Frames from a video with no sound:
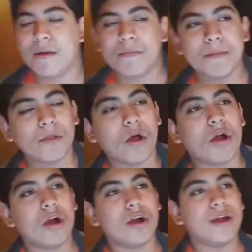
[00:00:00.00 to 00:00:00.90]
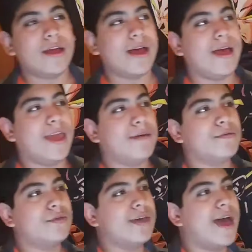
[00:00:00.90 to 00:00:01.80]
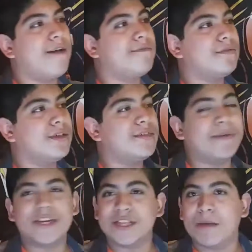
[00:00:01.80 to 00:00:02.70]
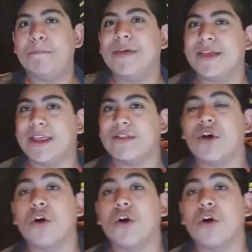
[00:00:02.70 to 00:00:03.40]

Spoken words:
People are able to have special abilities